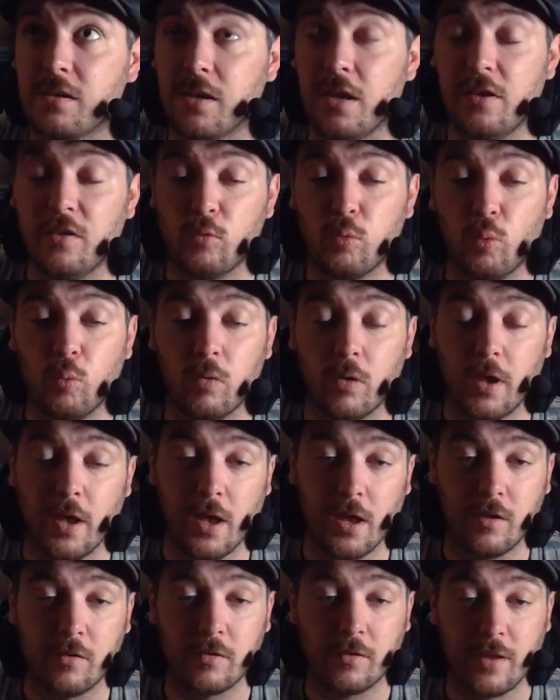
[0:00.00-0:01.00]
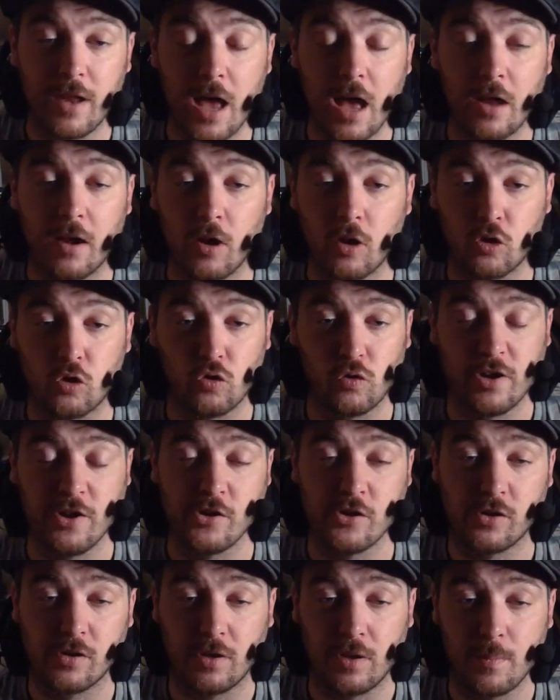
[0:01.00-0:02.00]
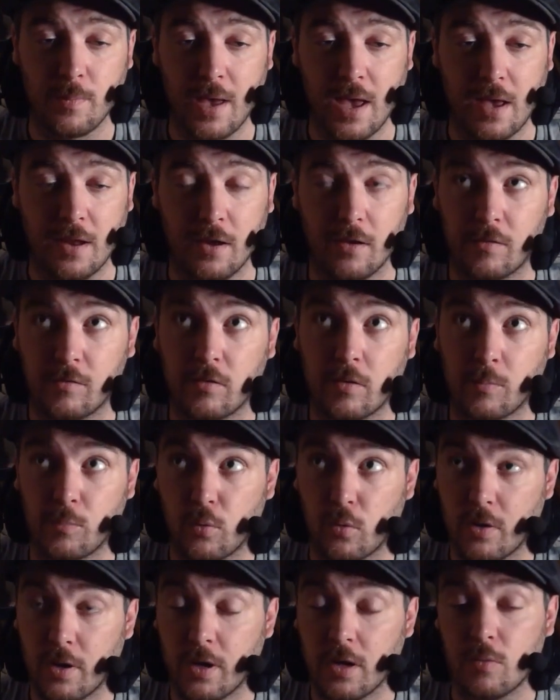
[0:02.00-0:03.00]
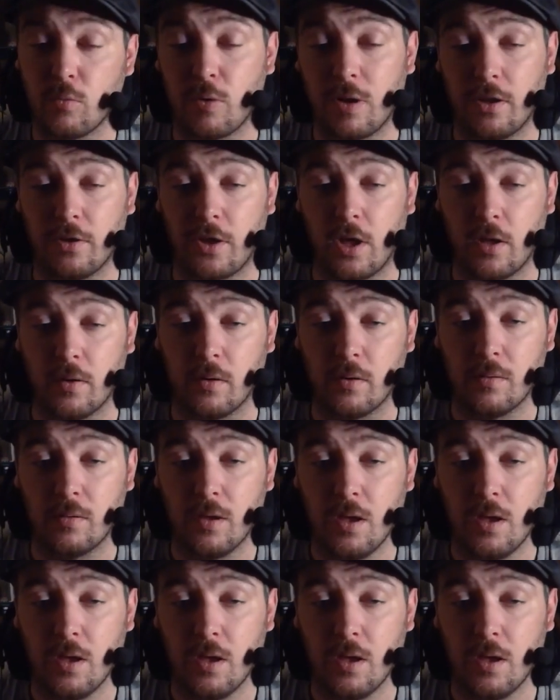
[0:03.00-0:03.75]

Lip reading: it's not egregiously bad. It's pretty well done.